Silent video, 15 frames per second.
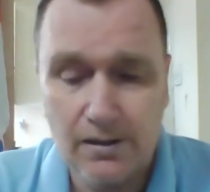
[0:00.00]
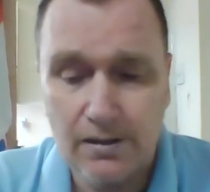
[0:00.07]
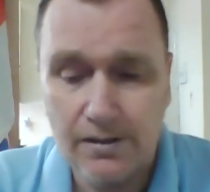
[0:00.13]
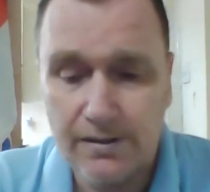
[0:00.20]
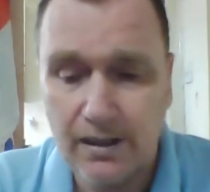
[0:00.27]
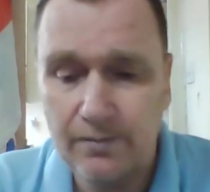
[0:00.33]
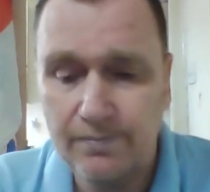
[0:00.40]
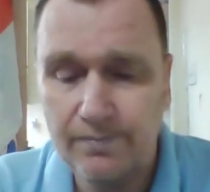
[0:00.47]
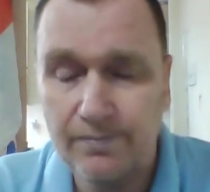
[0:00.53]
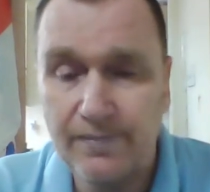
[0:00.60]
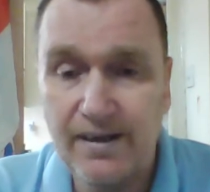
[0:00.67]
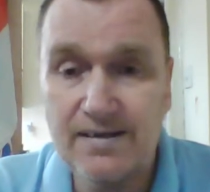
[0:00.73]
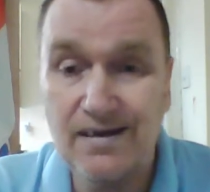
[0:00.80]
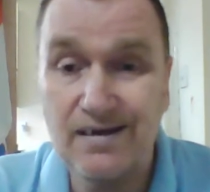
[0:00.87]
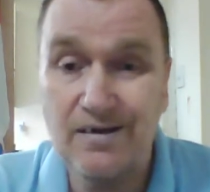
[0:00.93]
So
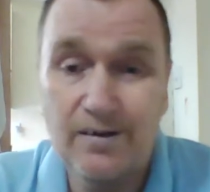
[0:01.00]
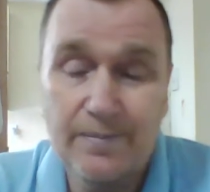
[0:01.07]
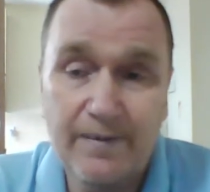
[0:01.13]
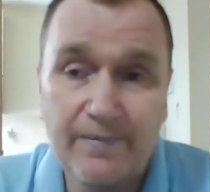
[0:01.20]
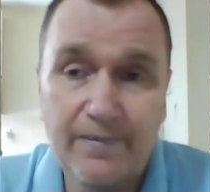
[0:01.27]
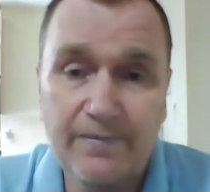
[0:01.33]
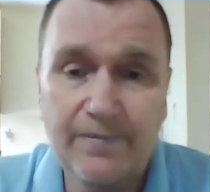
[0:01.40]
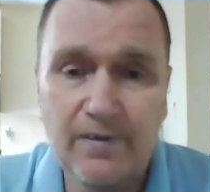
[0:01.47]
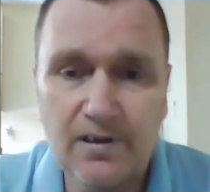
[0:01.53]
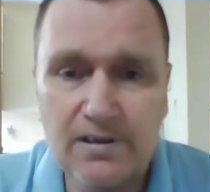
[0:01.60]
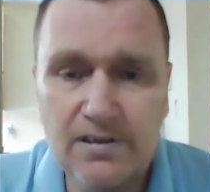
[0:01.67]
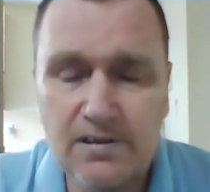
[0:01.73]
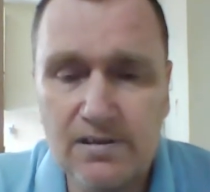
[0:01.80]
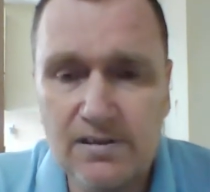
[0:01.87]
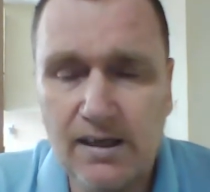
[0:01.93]
there's a little bit of
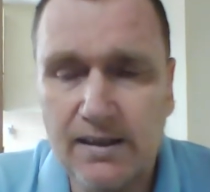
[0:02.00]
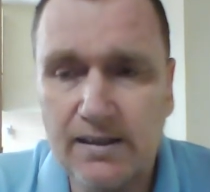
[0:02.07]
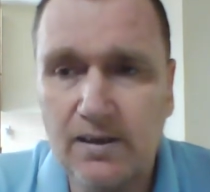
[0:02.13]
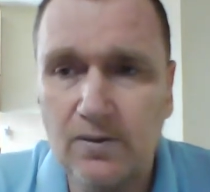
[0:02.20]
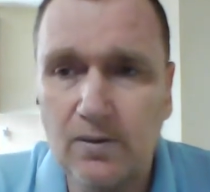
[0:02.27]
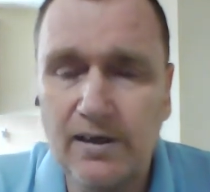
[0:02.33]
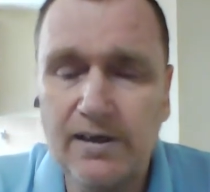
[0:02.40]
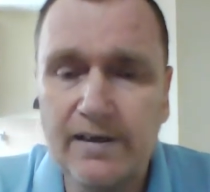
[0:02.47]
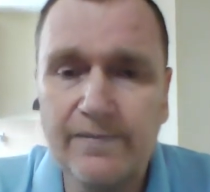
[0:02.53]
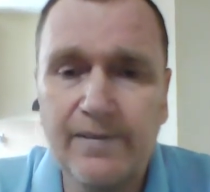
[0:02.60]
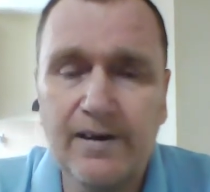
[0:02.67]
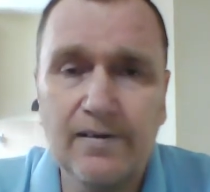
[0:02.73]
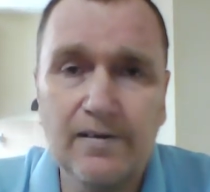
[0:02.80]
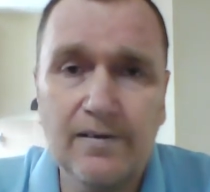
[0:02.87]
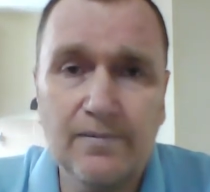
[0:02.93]
advice. Take it or leave
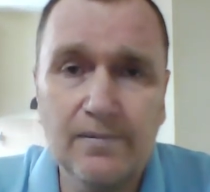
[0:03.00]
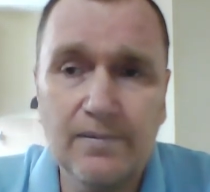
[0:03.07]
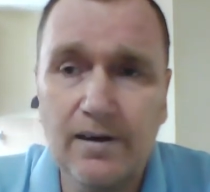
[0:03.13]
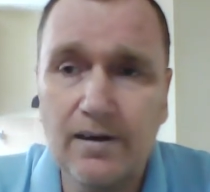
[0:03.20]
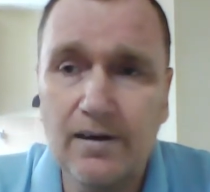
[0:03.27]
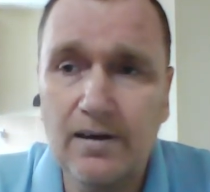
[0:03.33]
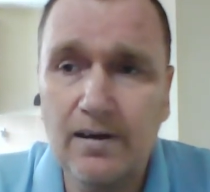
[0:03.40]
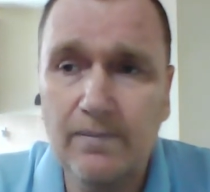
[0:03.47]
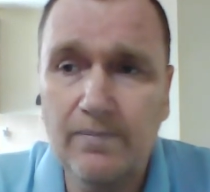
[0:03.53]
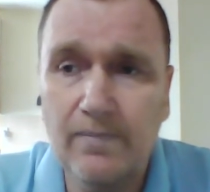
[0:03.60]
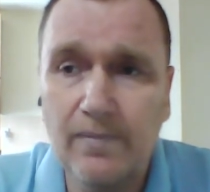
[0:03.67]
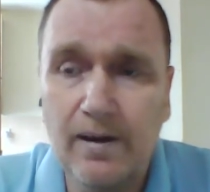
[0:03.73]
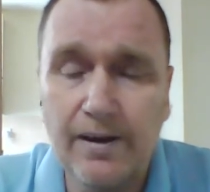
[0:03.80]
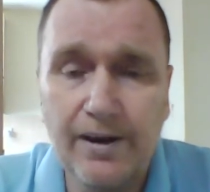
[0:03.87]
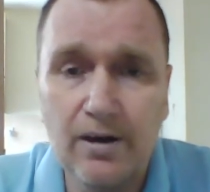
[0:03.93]
it. And
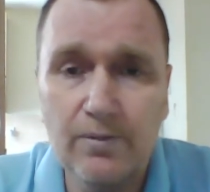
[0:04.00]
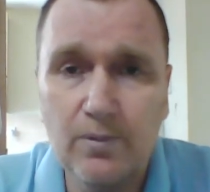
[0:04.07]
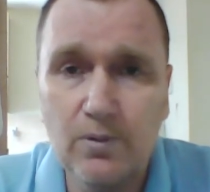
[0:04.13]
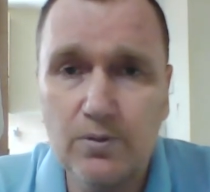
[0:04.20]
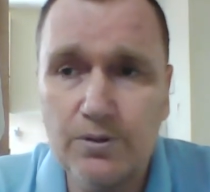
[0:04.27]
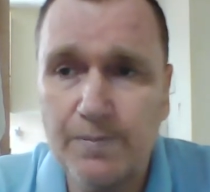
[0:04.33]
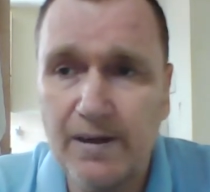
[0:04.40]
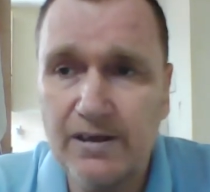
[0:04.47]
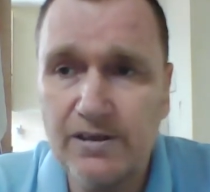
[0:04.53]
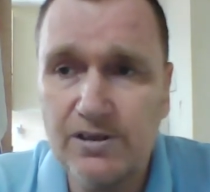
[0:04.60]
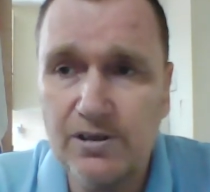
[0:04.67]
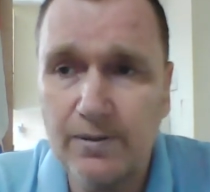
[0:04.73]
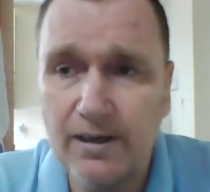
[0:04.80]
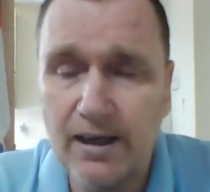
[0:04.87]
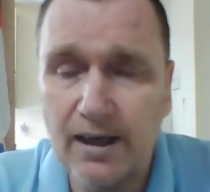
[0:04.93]
I will speak
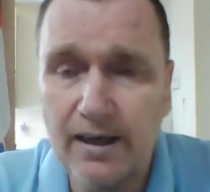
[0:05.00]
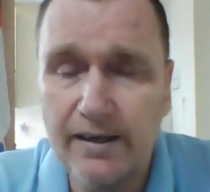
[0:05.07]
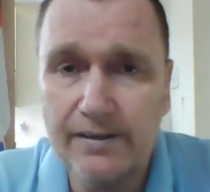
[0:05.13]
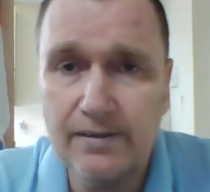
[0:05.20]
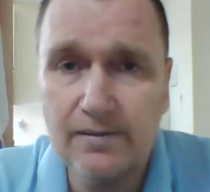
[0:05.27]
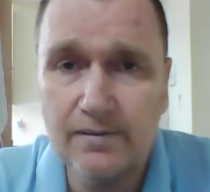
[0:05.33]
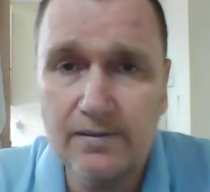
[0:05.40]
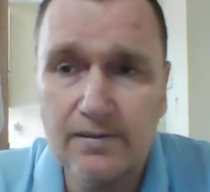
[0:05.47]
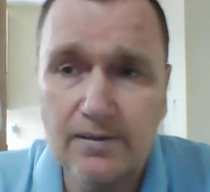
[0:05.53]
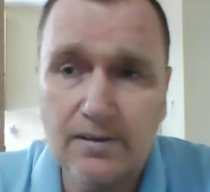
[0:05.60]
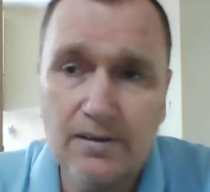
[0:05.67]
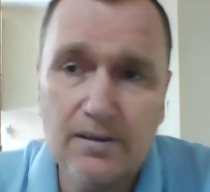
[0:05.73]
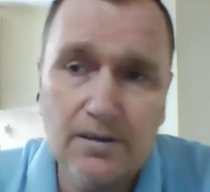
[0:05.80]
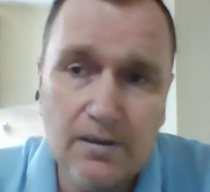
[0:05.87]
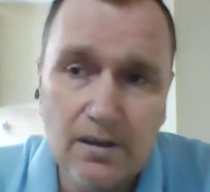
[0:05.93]
to you again,
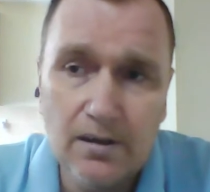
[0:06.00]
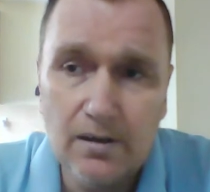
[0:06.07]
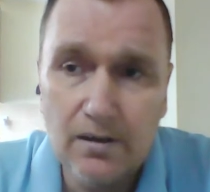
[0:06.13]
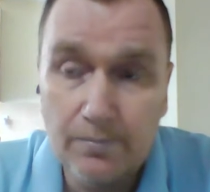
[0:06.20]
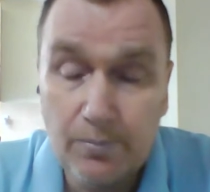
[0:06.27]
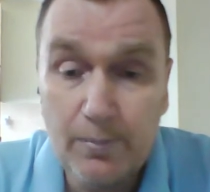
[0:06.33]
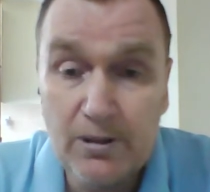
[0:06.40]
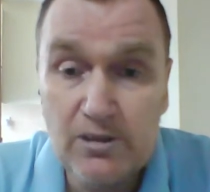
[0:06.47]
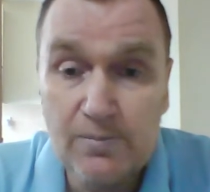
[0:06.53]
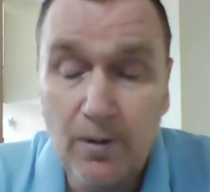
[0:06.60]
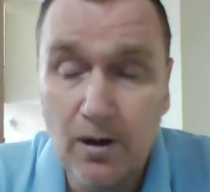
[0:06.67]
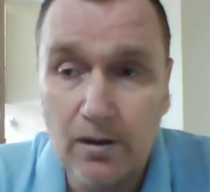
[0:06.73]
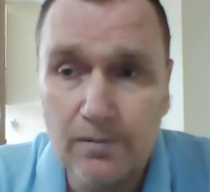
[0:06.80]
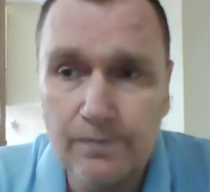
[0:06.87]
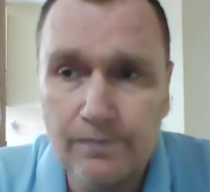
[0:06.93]
probably
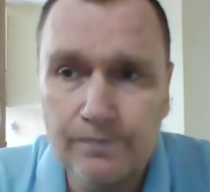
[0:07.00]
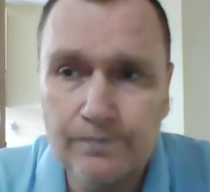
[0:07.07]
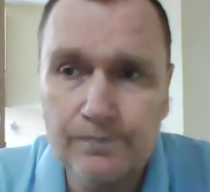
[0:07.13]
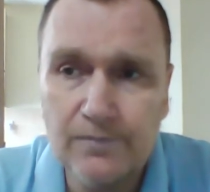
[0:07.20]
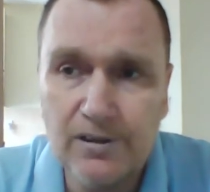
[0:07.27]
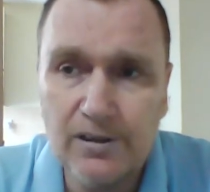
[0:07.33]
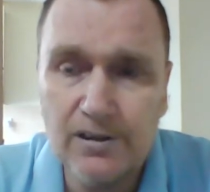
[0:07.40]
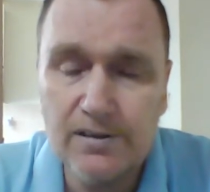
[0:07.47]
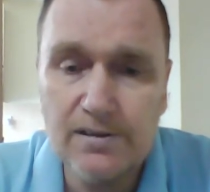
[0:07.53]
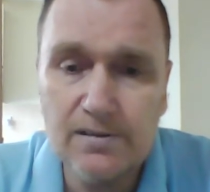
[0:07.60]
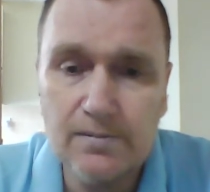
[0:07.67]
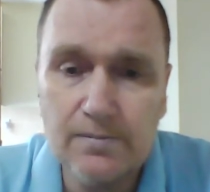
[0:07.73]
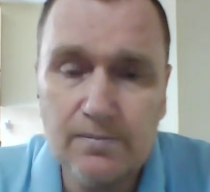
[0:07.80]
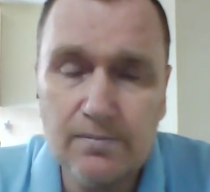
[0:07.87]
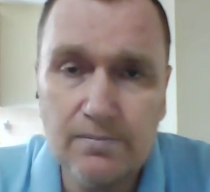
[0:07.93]
tomorrow,
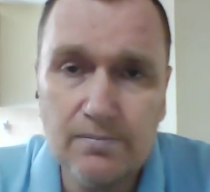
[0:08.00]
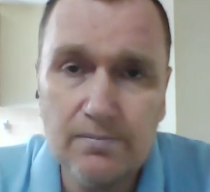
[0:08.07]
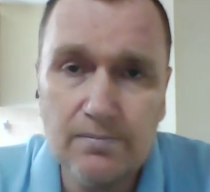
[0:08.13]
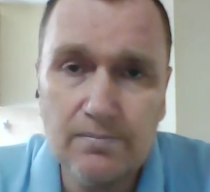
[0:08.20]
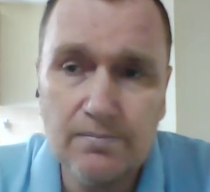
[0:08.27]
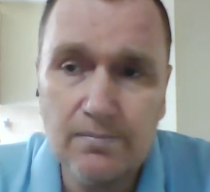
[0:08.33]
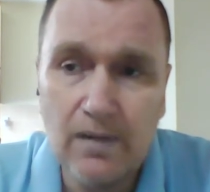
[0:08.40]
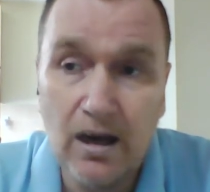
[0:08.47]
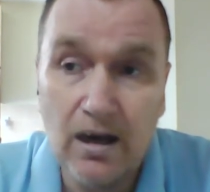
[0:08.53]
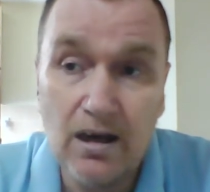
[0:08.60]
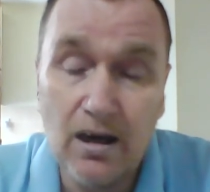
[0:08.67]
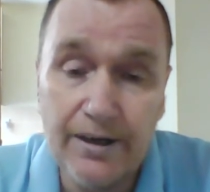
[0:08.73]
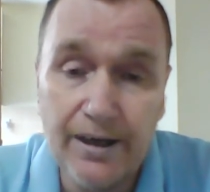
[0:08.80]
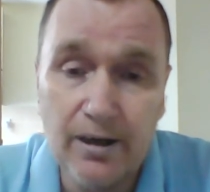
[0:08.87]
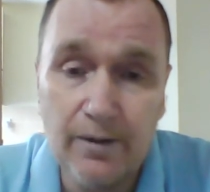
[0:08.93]
because I
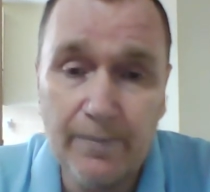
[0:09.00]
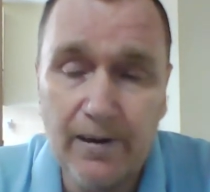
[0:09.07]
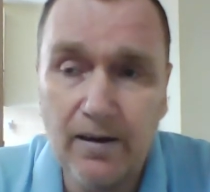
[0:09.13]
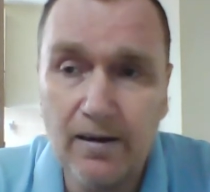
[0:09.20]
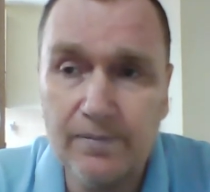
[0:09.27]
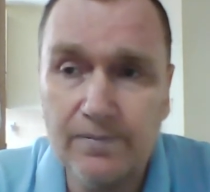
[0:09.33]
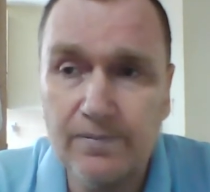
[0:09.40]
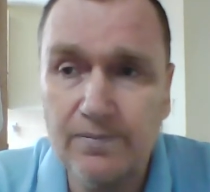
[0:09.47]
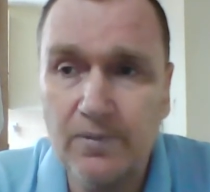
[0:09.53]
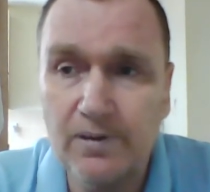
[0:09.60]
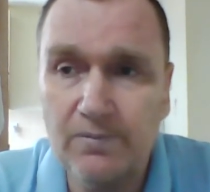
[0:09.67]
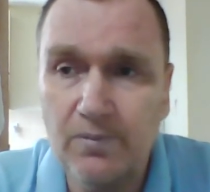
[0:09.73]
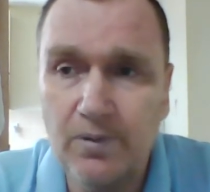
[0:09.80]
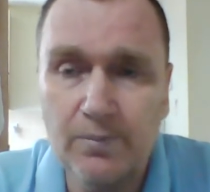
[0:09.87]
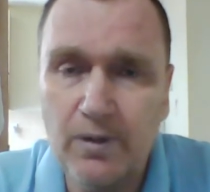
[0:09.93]
can't help it.
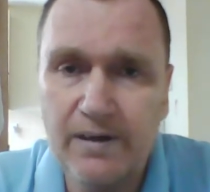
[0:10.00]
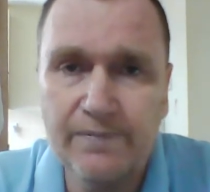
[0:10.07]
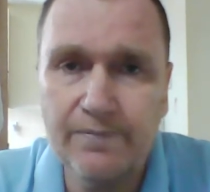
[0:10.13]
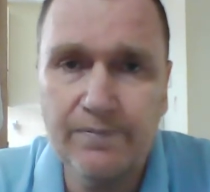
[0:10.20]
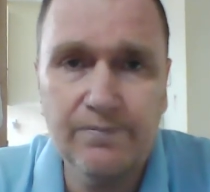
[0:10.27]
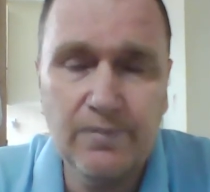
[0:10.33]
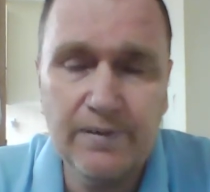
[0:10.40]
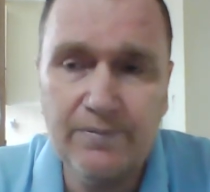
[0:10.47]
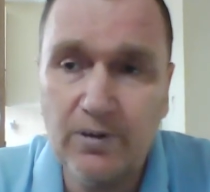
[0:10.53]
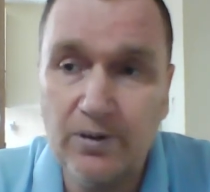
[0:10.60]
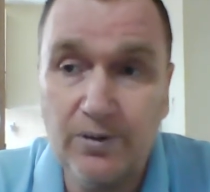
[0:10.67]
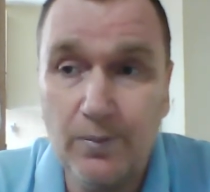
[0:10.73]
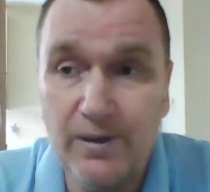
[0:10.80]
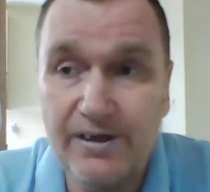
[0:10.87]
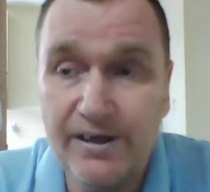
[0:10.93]
We've got
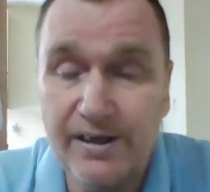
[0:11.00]
to win